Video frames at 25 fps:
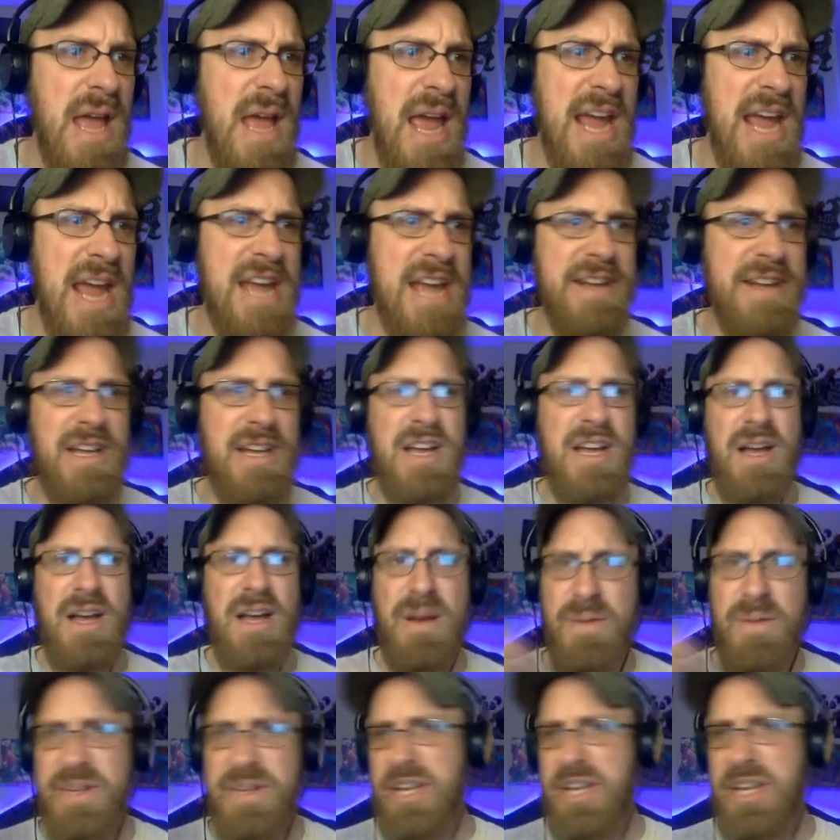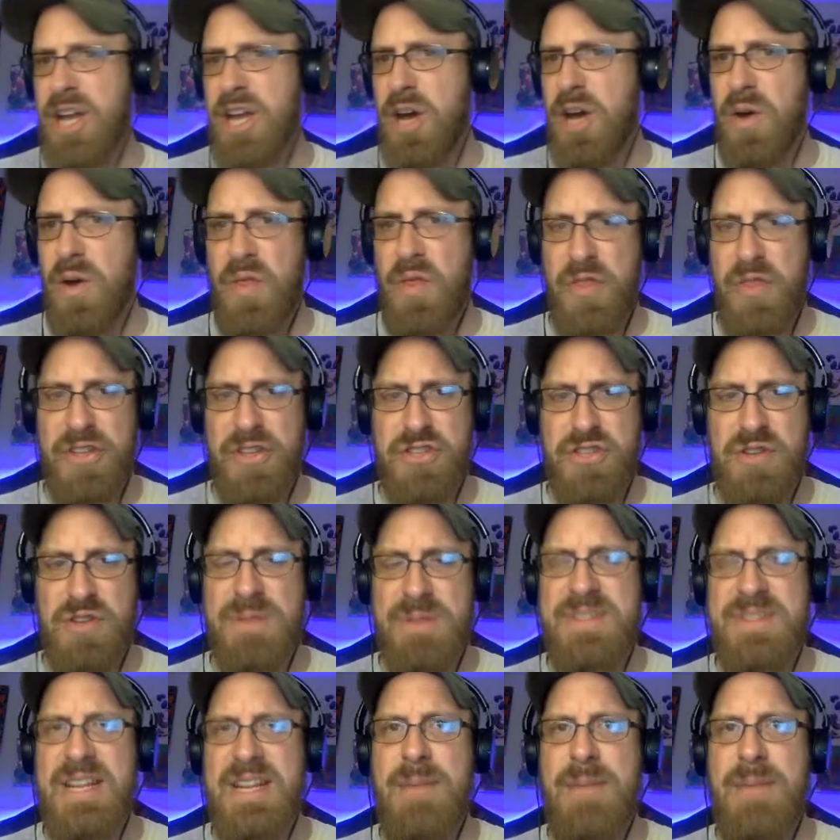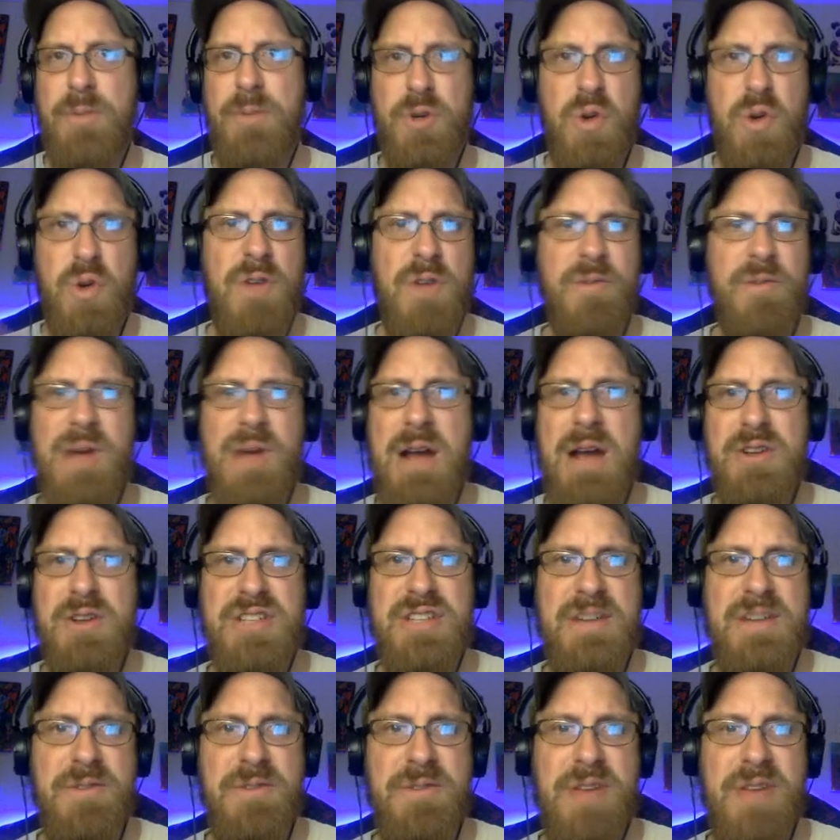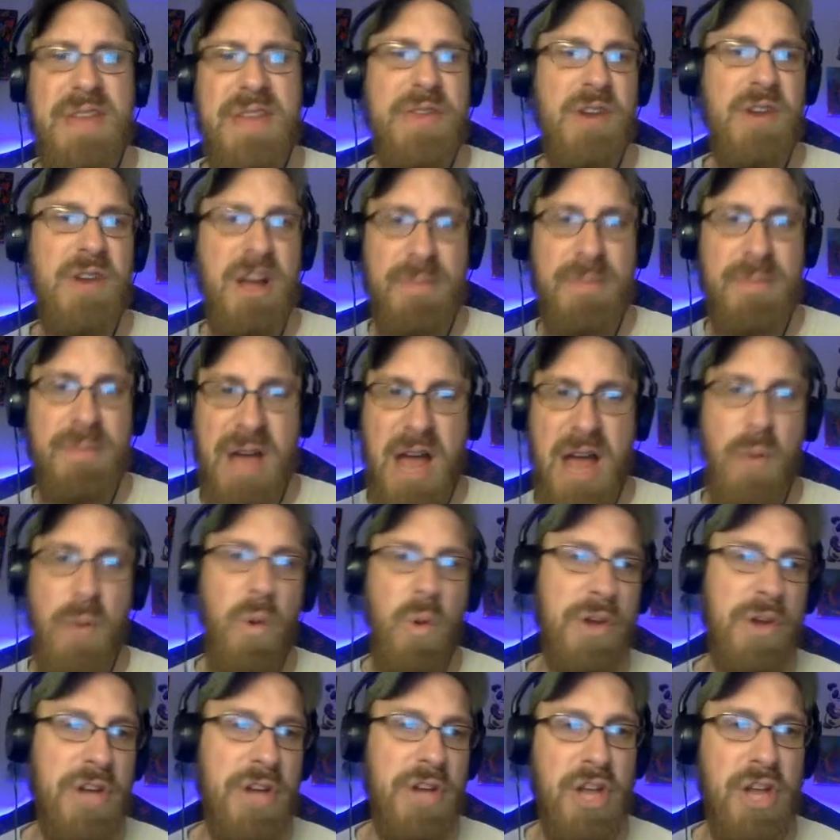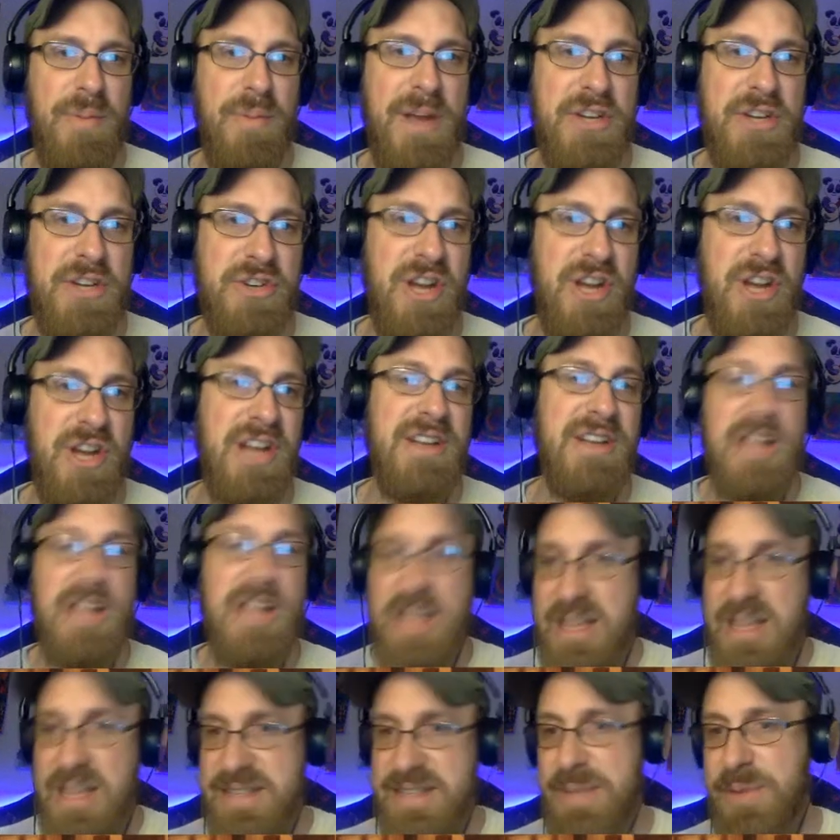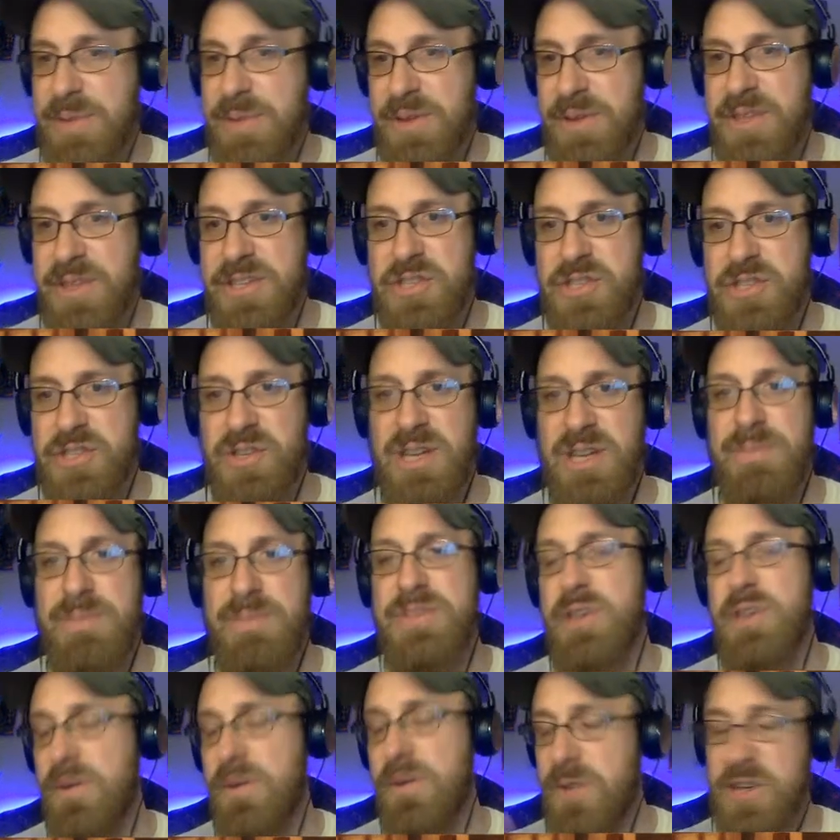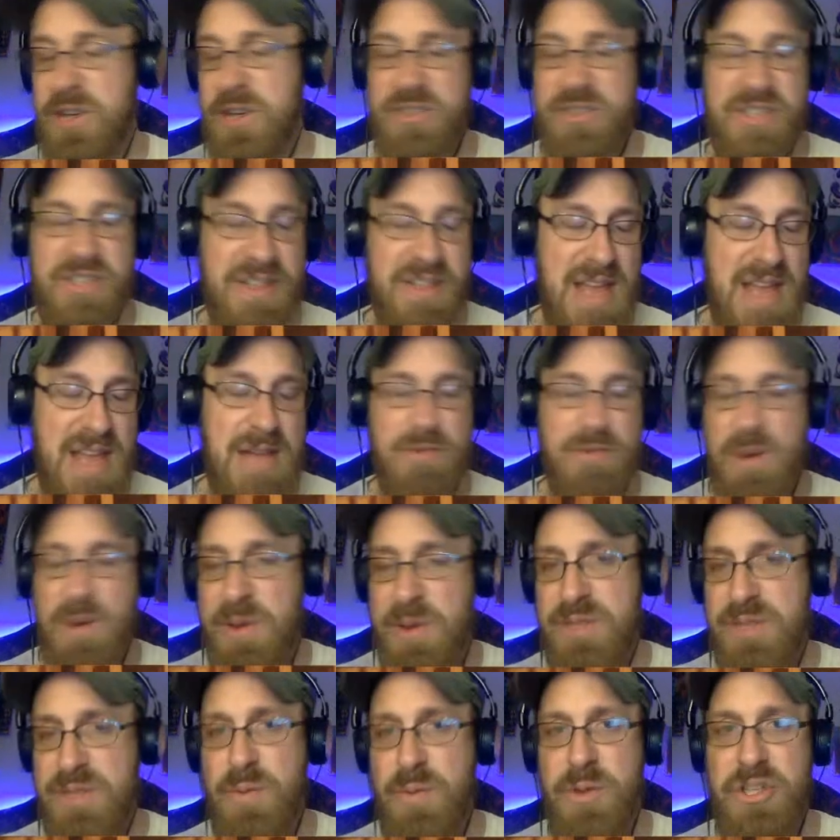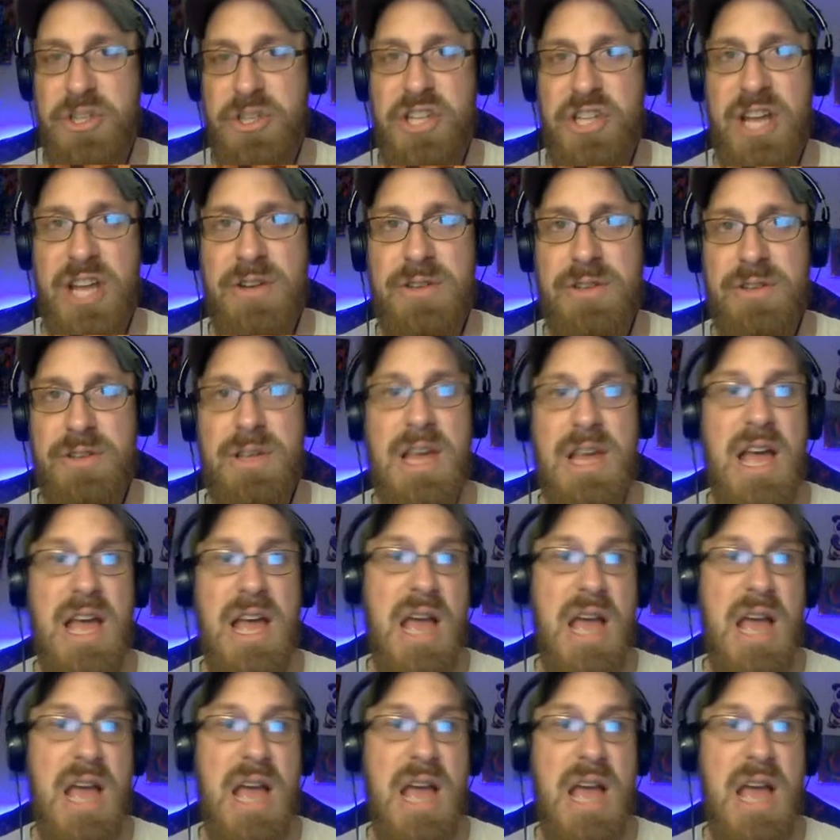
And, these streams stay up for 24 hours, and after that, they're on my $1 Patreon. Same thing with this stream. So if you're interested in that, great way to support the channel.